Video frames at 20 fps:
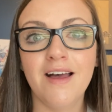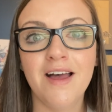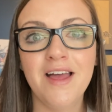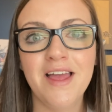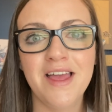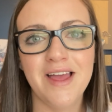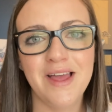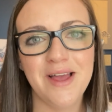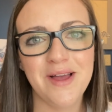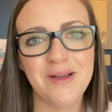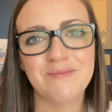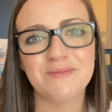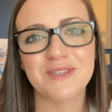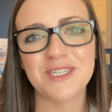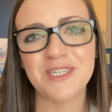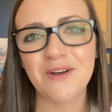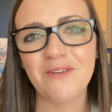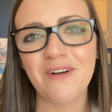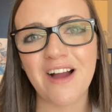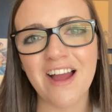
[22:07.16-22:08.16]
Um, so
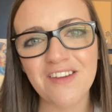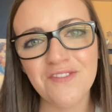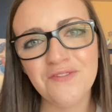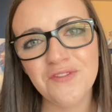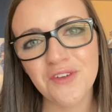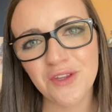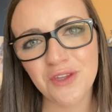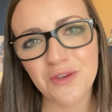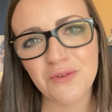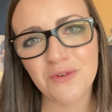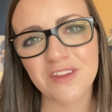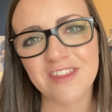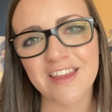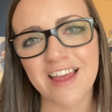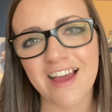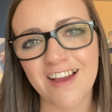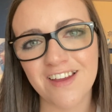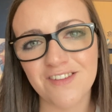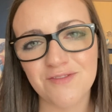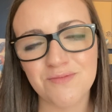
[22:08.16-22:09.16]
I feel you on that.
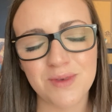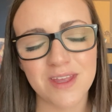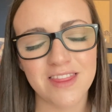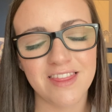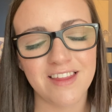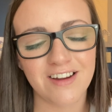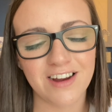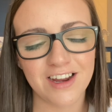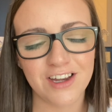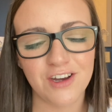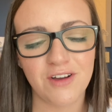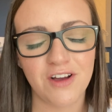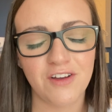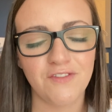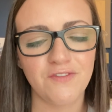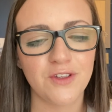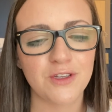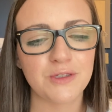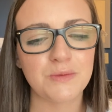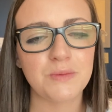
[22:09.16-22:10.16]
I've been there. I know how it feels.
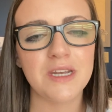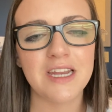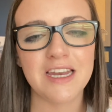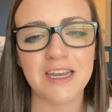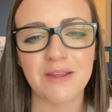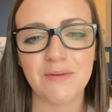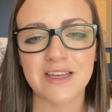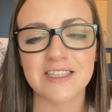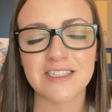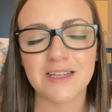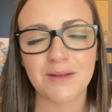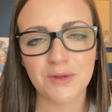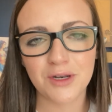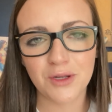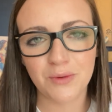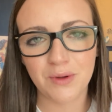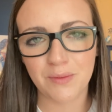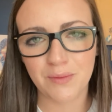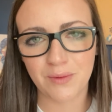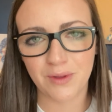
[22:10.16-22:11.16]
But anyways, I'm gonna quit.
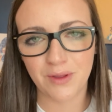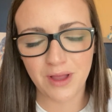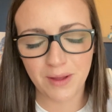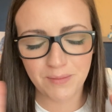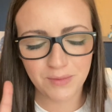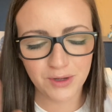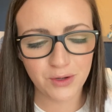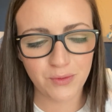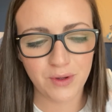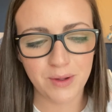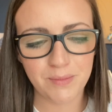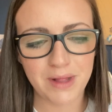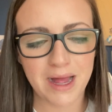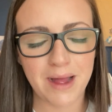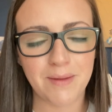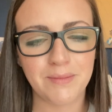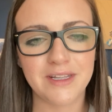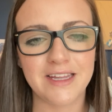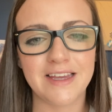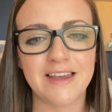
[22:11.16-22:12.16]
I'm gonna quit
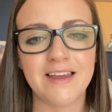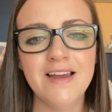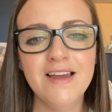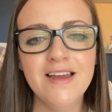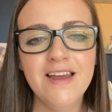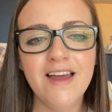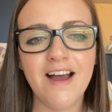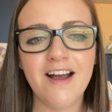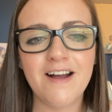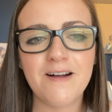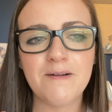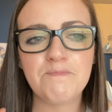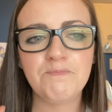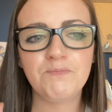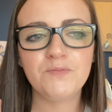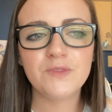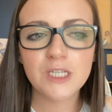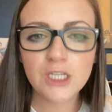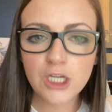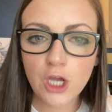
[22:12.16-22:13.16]
babbling. Um,
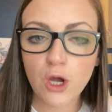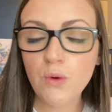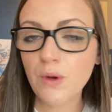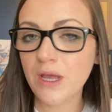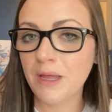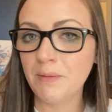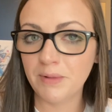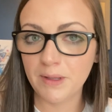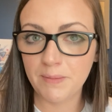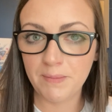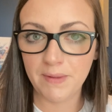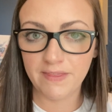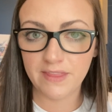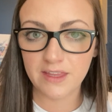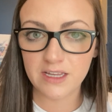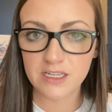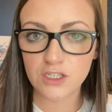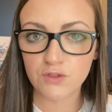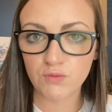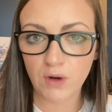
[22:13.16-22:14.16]
go implement this
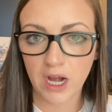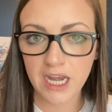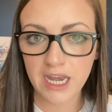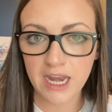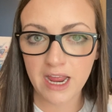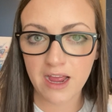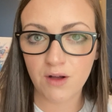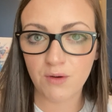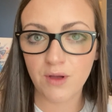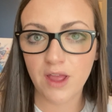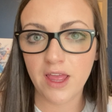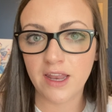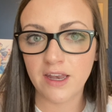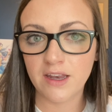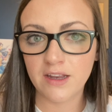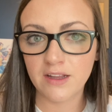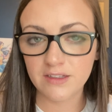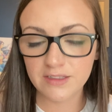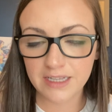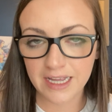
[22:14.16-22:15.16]
right now. And
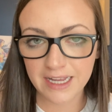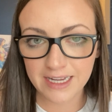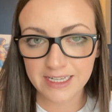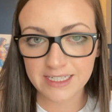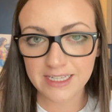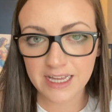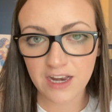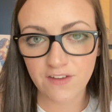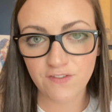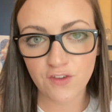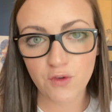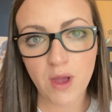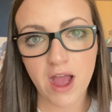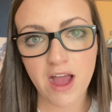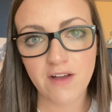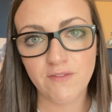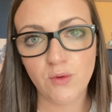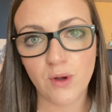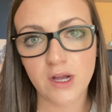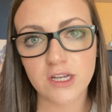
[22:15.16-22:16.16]
like I said, if you have
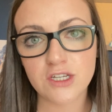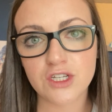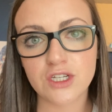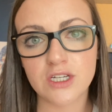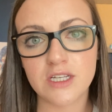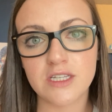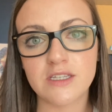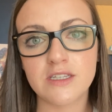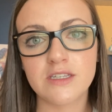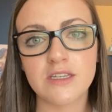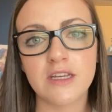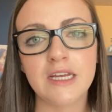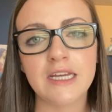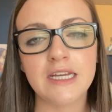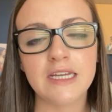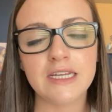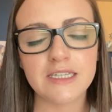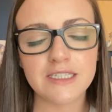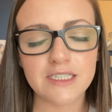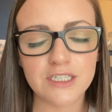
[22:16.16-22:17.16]
questions,
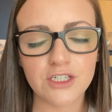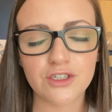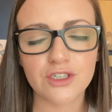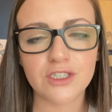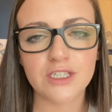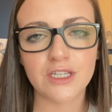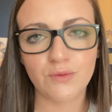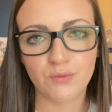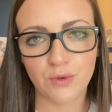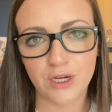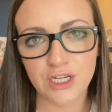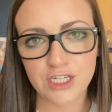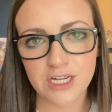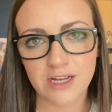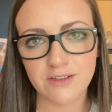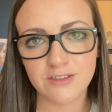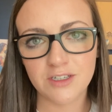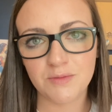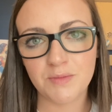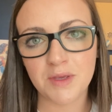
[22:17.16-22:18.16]
seriously, reach out to
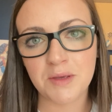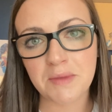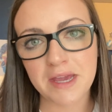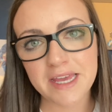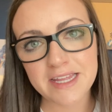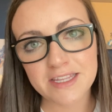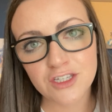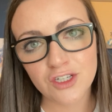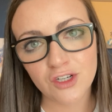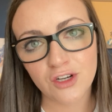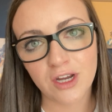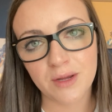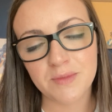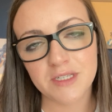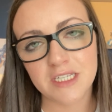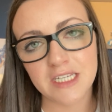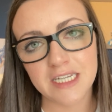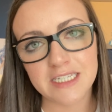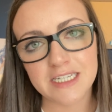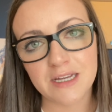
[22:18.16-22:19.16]
me. My Instagram is linked
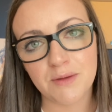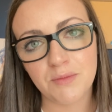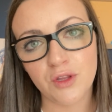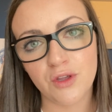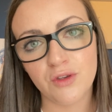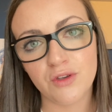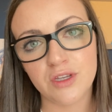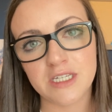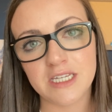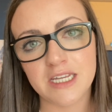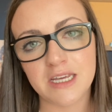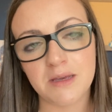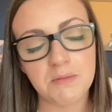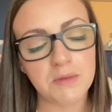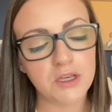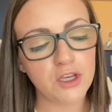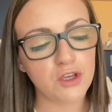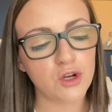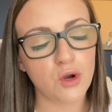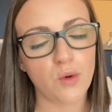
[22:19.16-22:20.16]
down below. You can DM me. You can
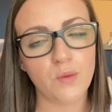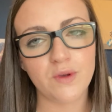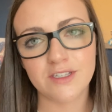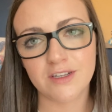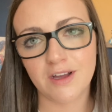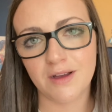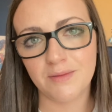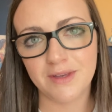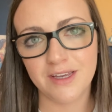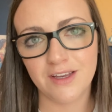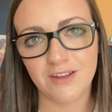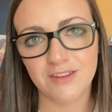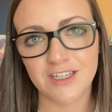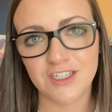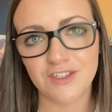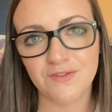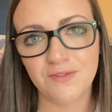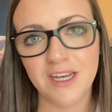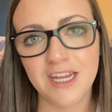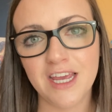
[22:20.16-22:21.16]
always comment on this
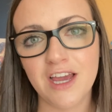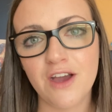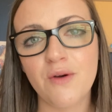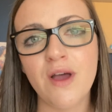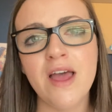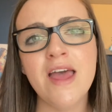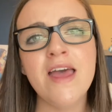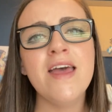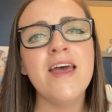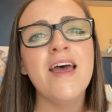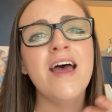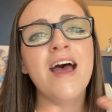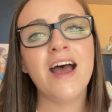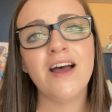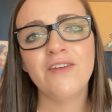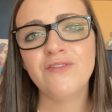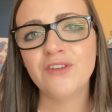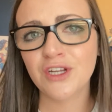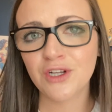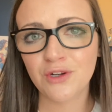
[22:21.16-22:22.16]
video. Have an
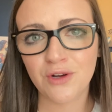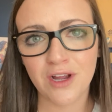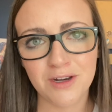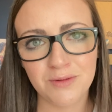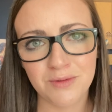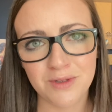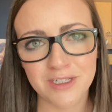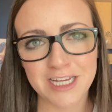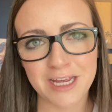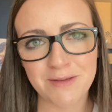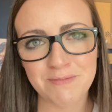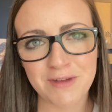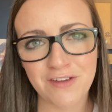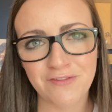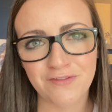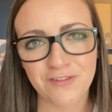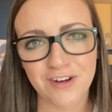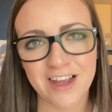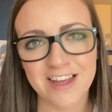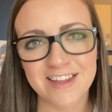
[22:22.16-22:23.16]
incredible day, my
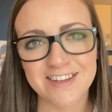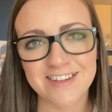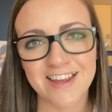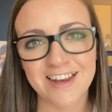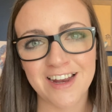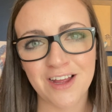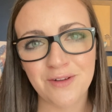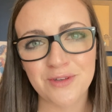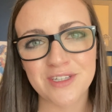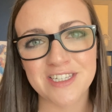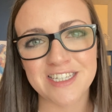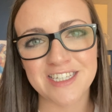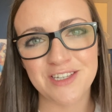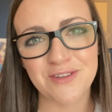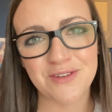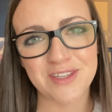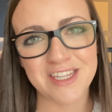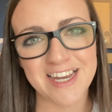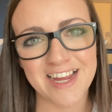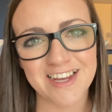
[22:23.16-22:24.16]
friend, and I will see you in the
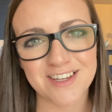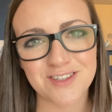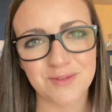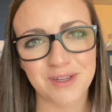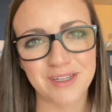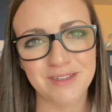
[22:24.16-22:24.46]
next one.